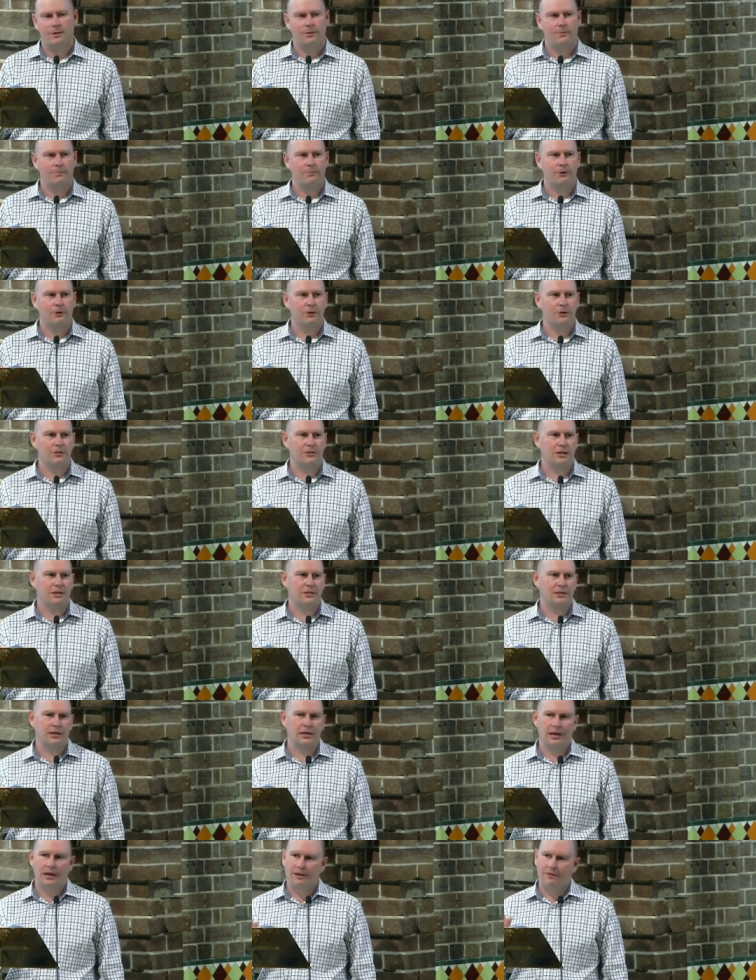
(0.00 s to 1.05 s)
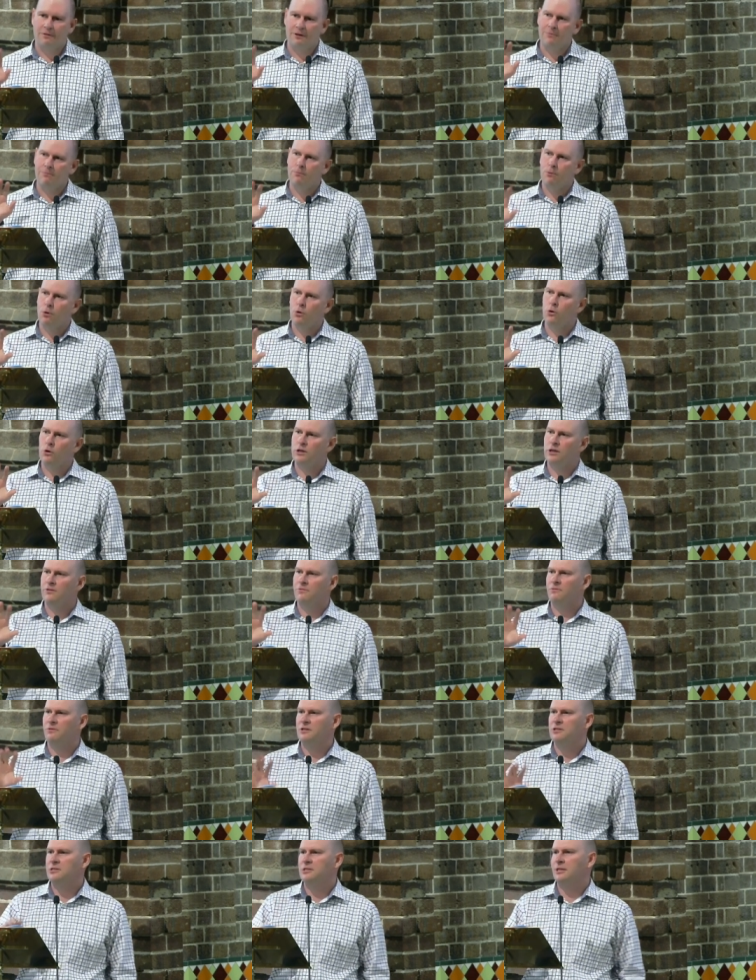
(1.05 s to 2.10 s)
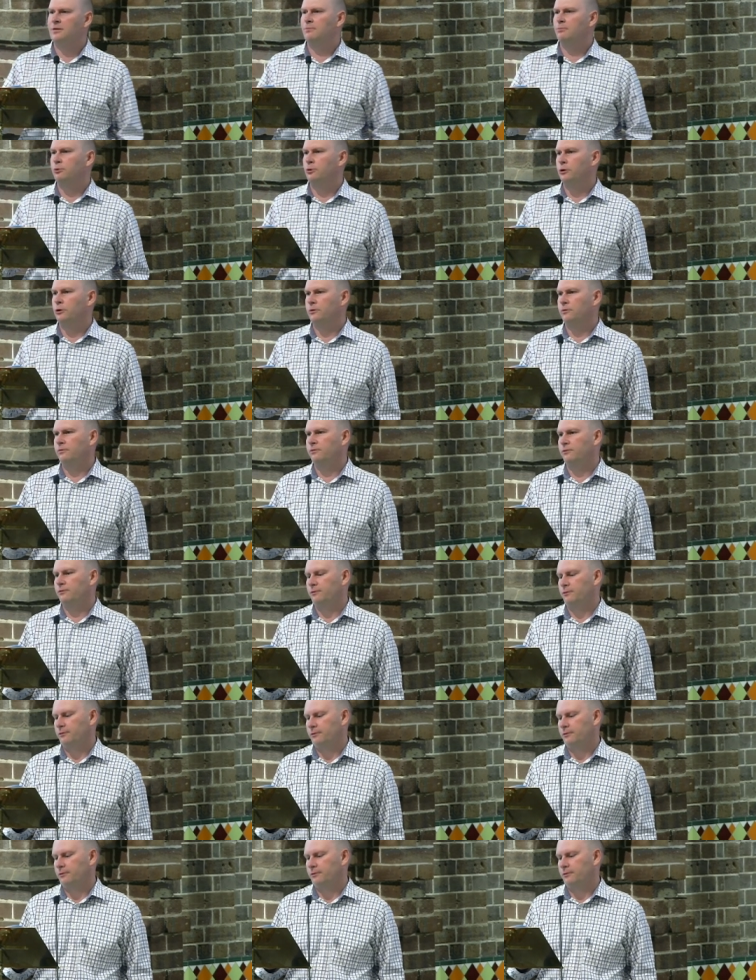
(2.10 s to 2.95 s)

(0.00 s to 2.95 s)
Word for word: because there's an even more convincing proof